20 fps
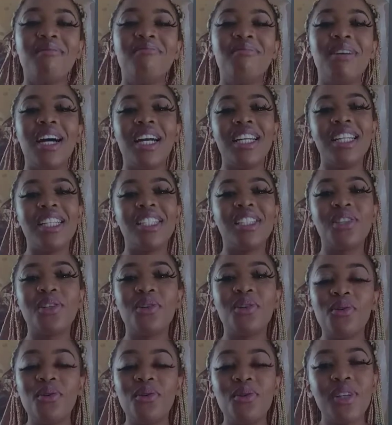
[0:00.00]
But it's
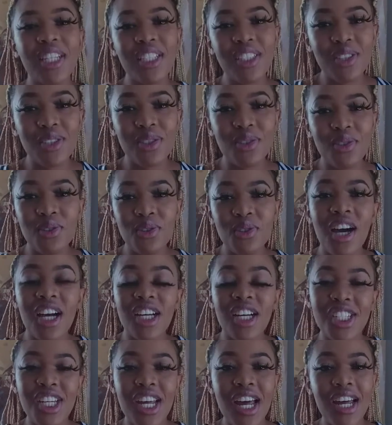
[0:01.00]
Google it too.
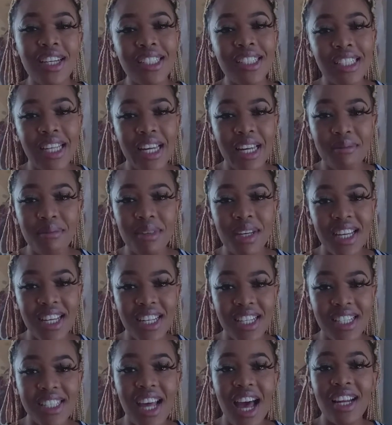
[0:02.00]
Her channel name
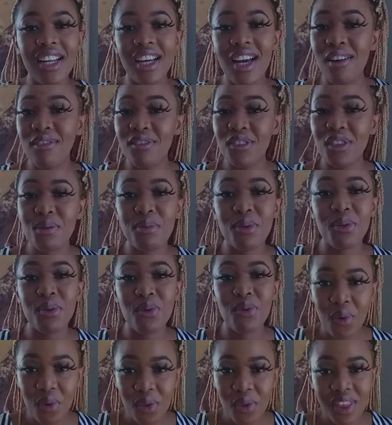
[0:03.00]
is Uncomfortable
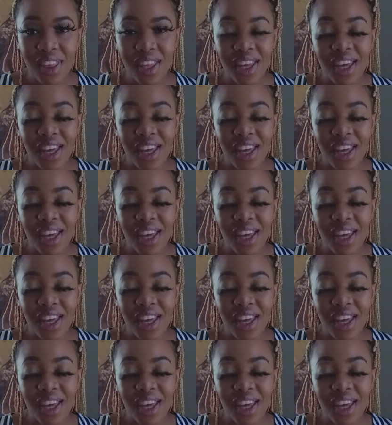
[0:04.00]
Growth.